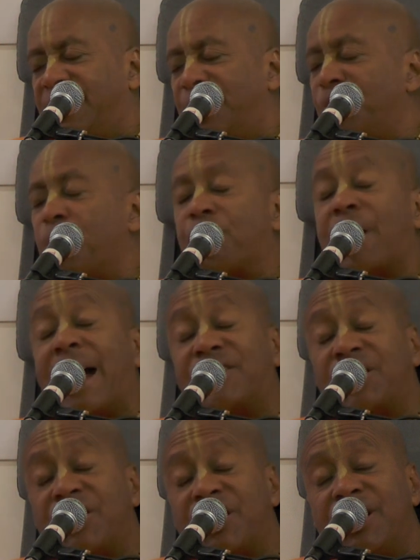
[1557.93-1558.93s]
If you're
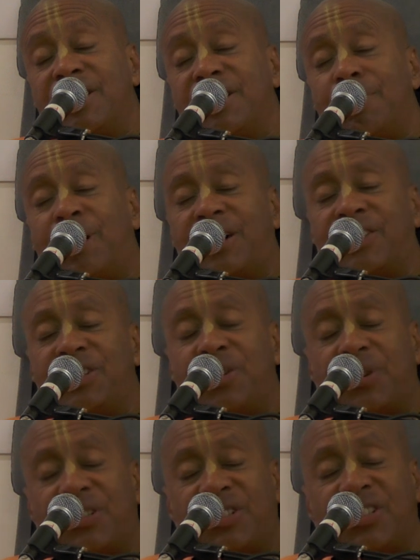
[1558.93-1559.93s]
practicing the Bhakti
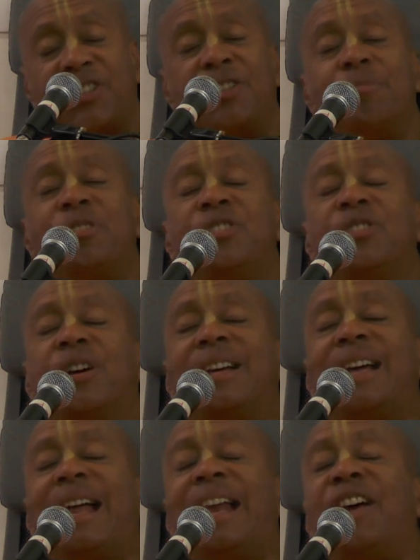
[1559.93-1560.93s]
Yoga system, you're
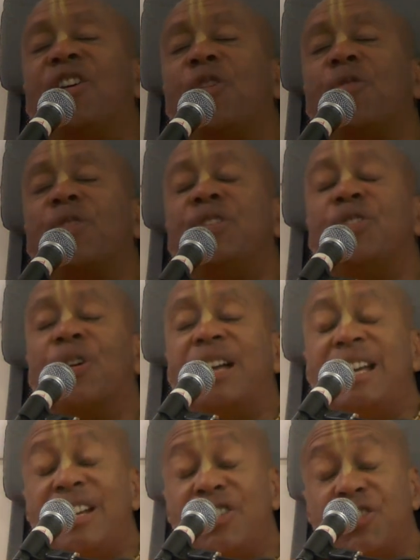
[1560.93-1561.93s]
getting over your
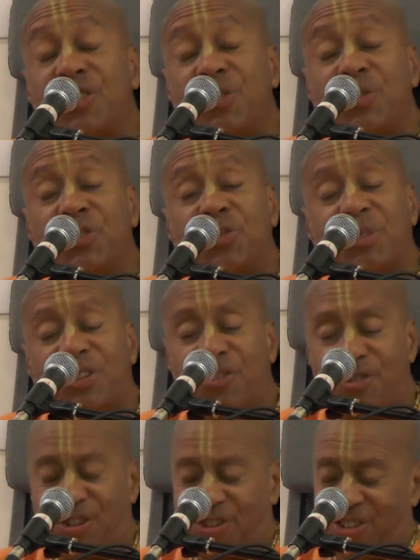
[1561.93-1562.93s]
issues with
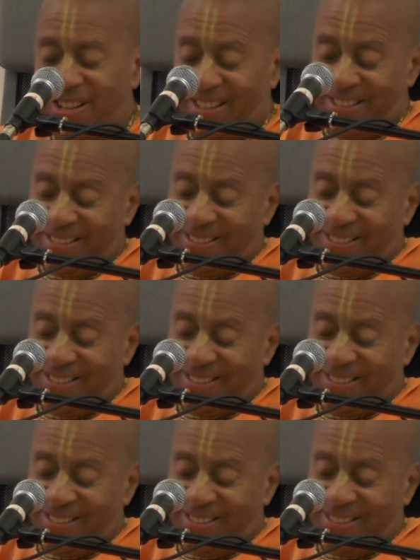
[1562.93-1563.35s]
Krishna.